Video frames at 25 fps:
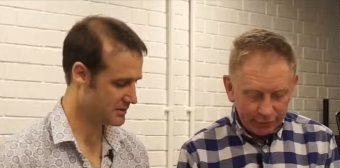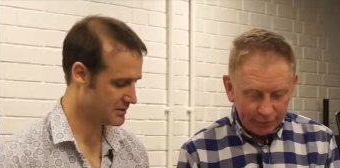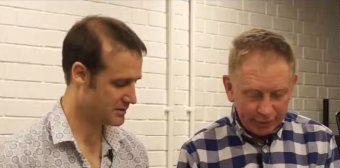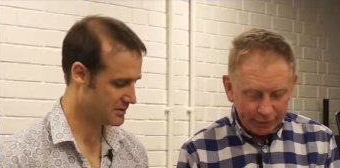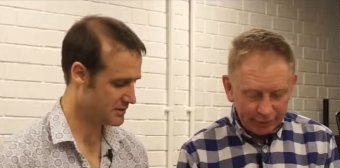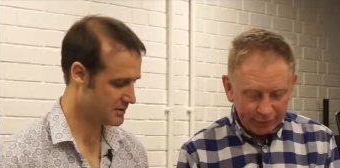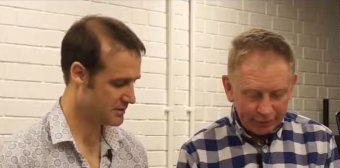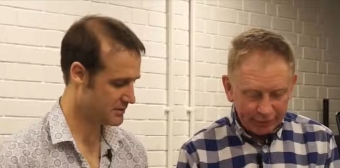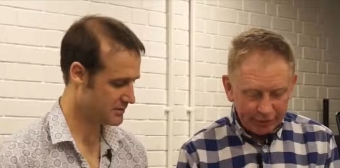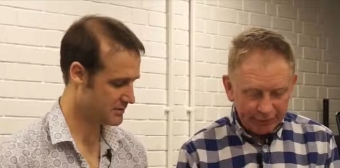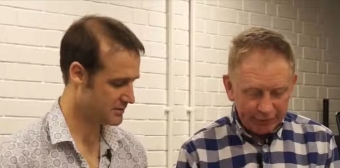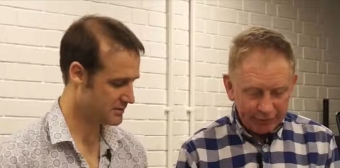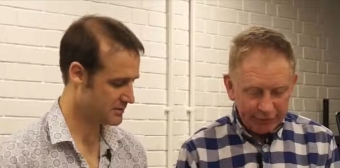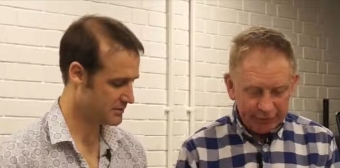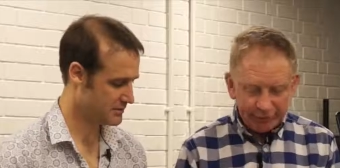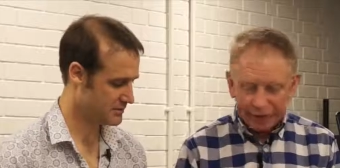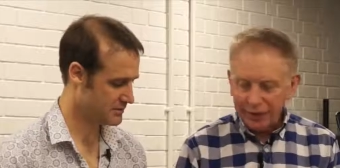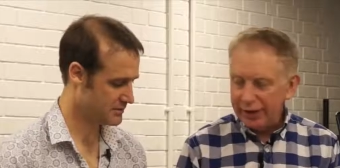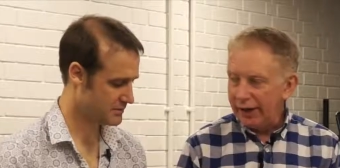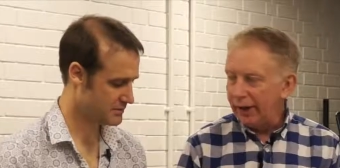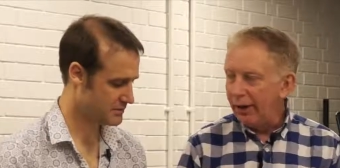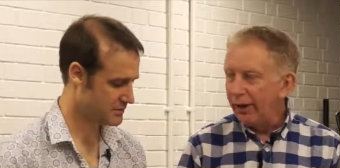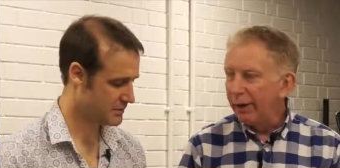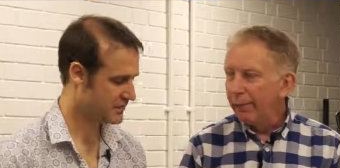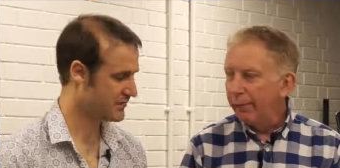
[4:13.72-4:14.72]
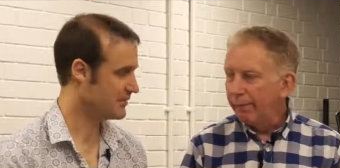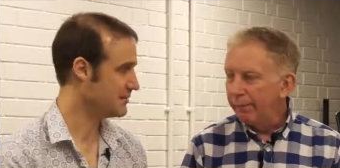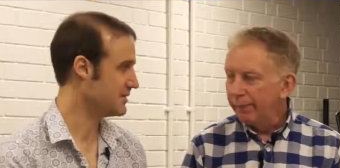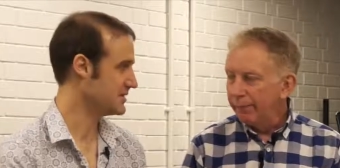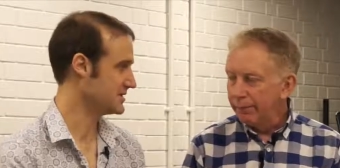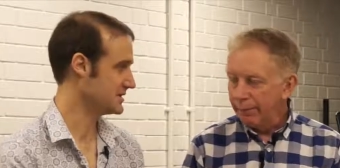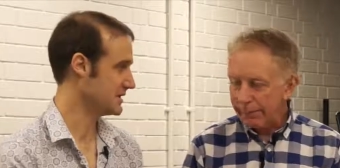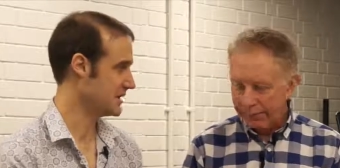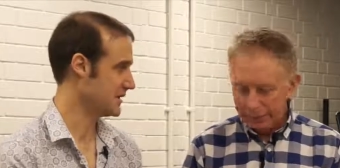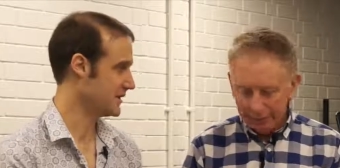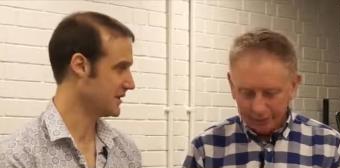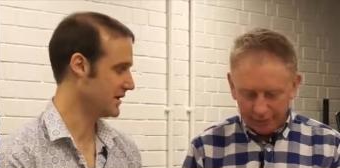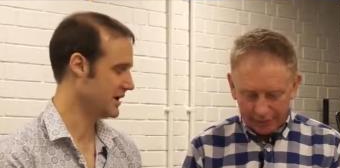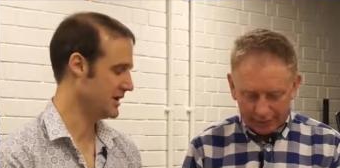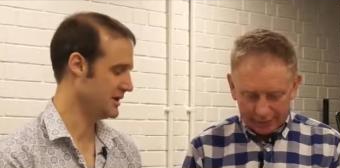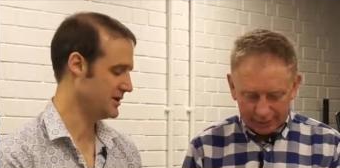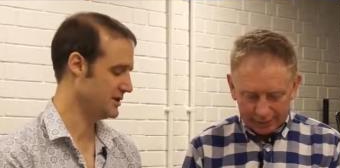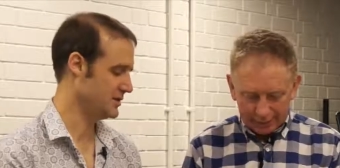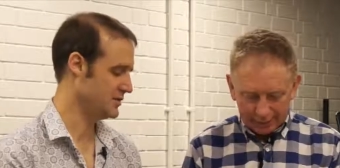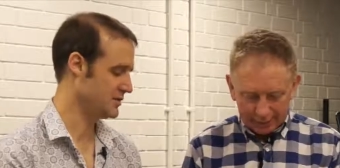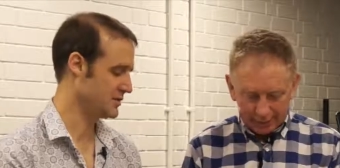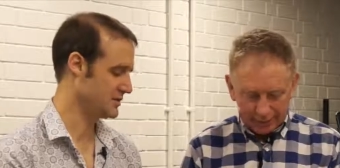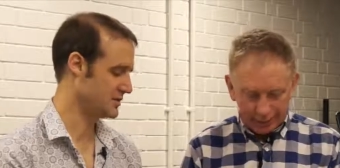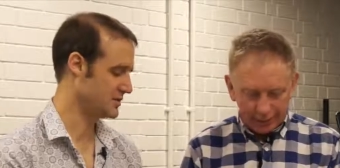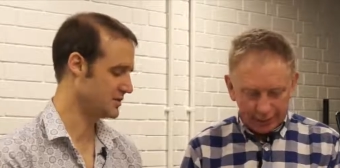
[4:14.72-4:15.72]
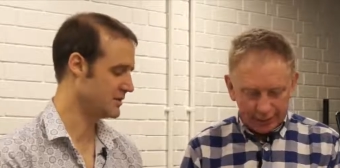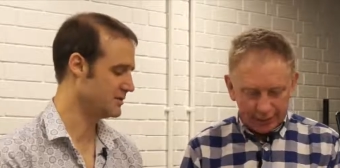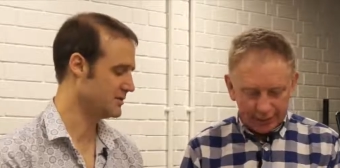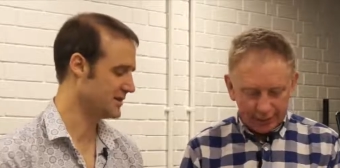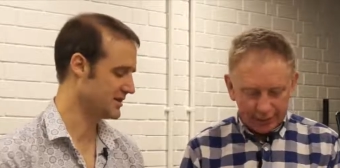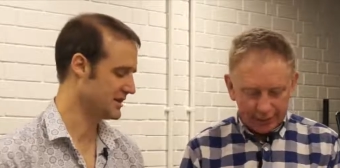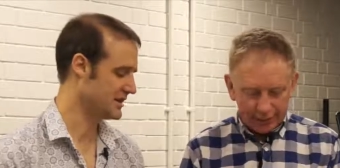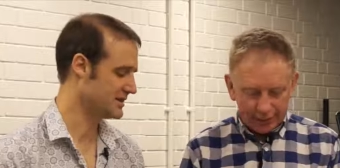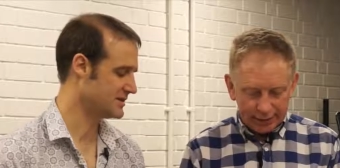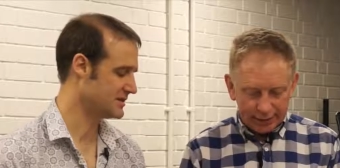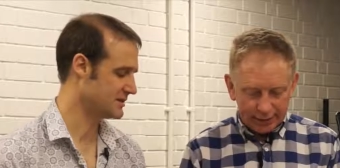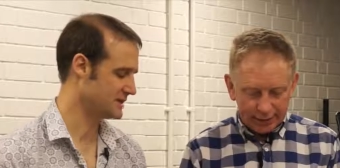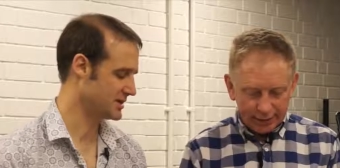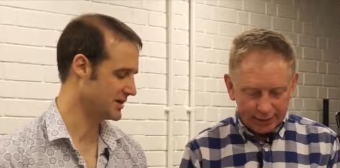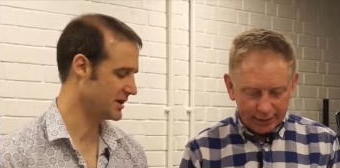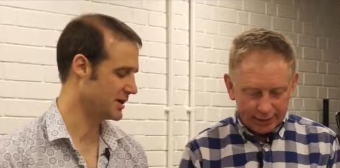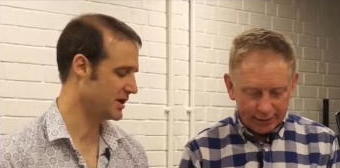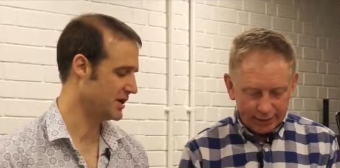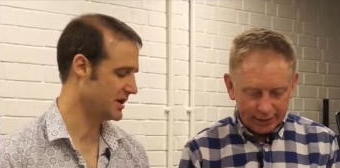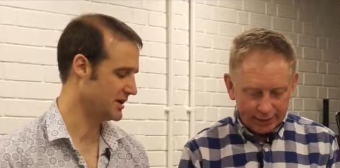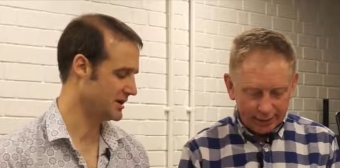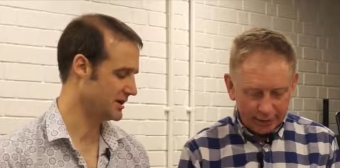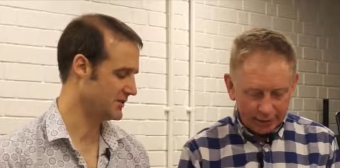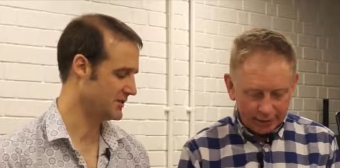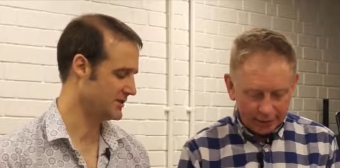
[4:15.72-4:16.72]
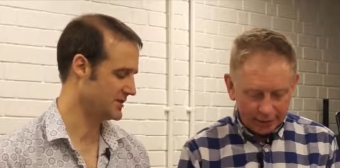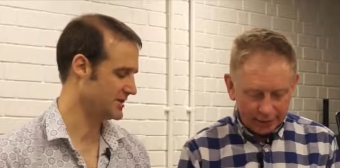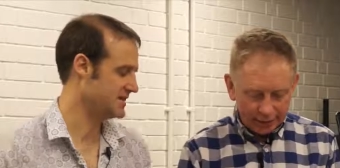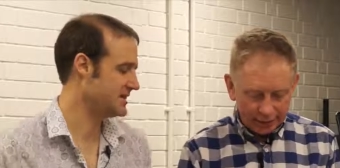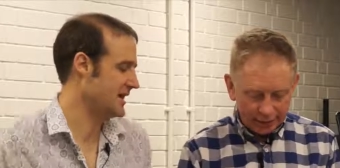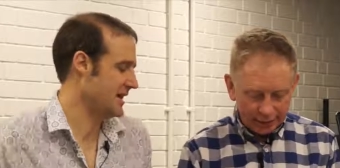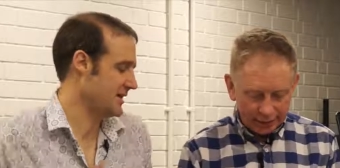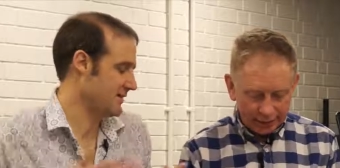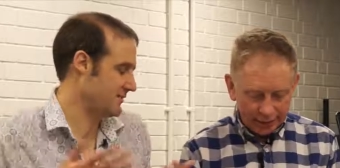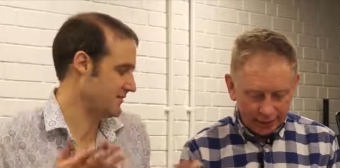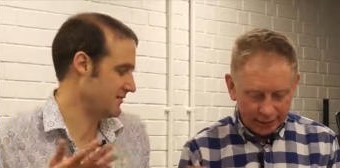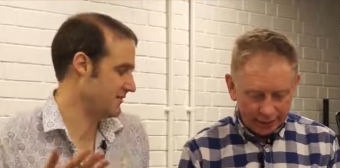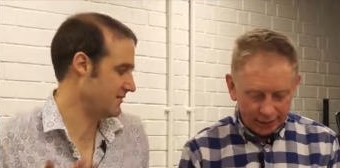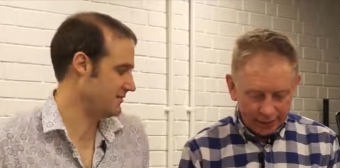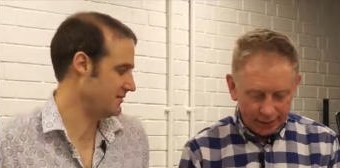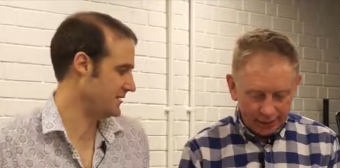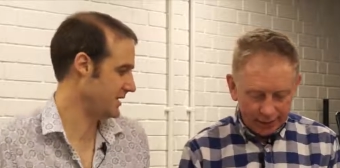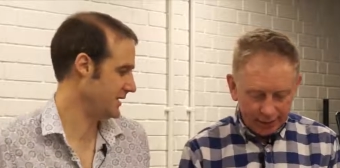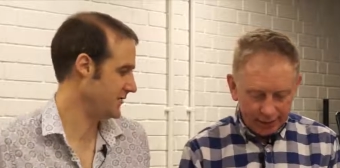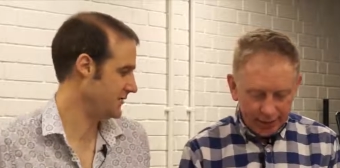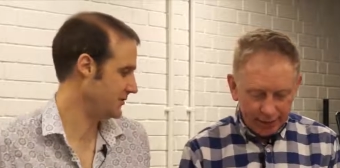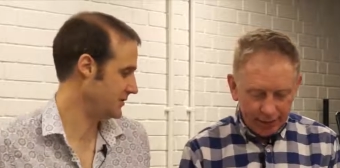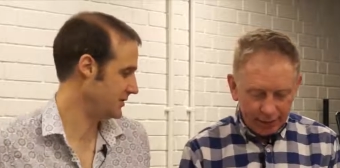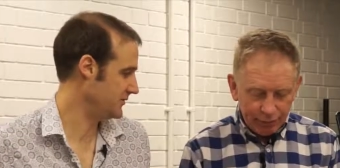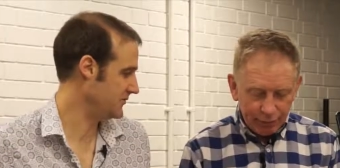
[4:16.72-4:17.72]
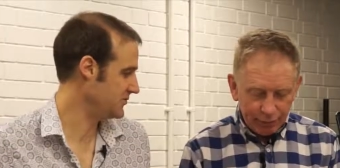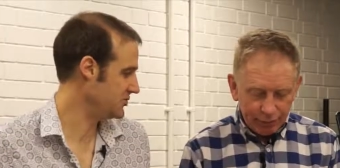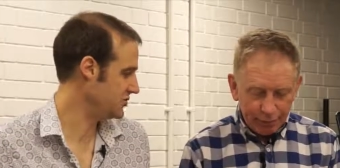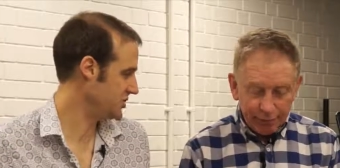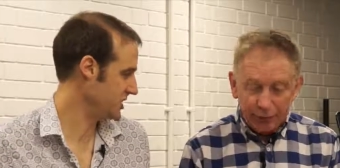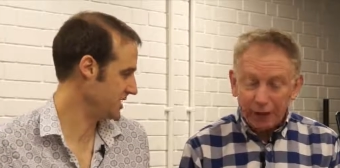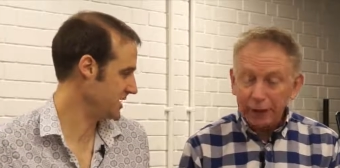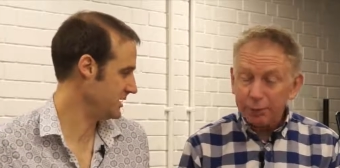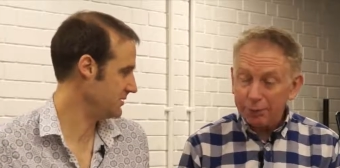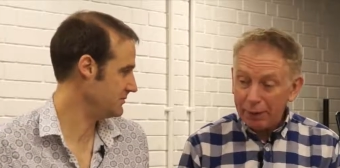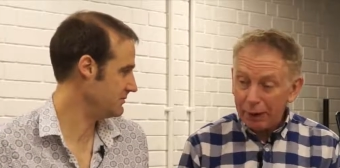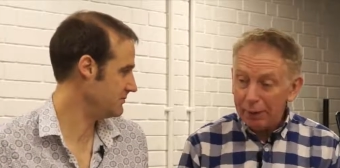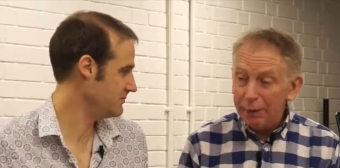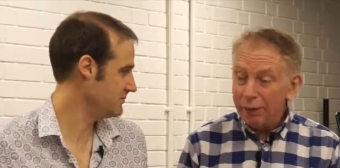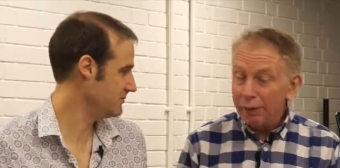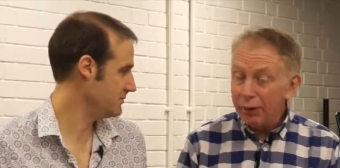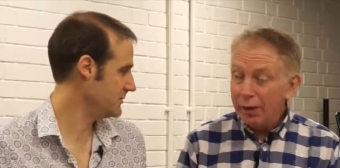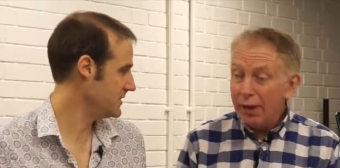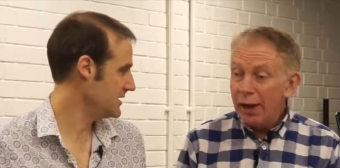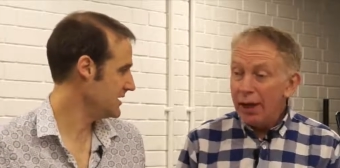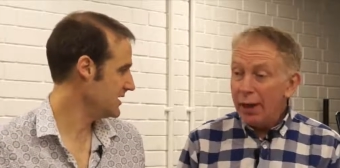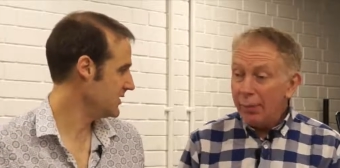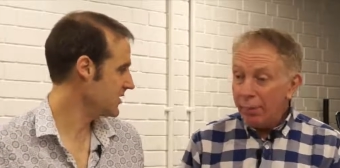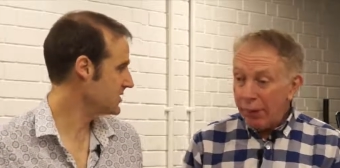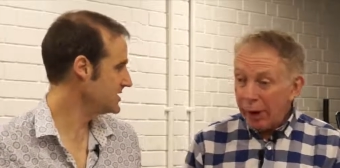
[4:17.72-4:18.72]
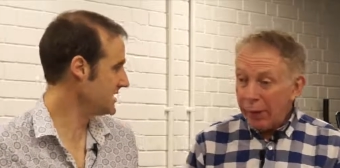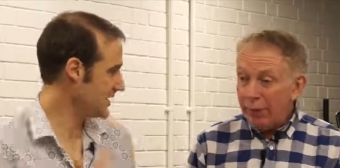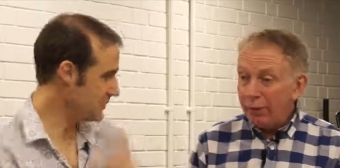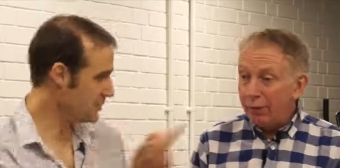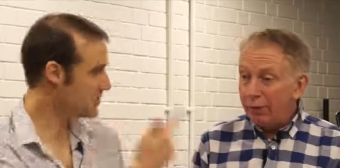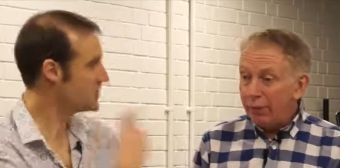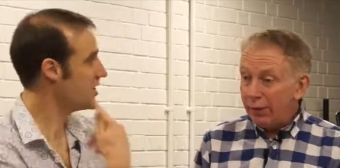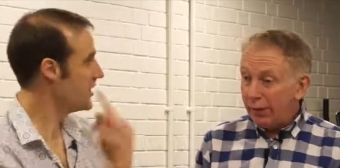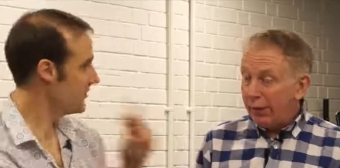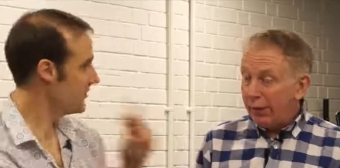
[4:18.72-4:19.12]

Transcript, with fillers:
Speaker 1: 25 miles an hour. 25 miles an hour. And you're assuming that's just a kind of a safe level Yeah, well, G. because people... Because they would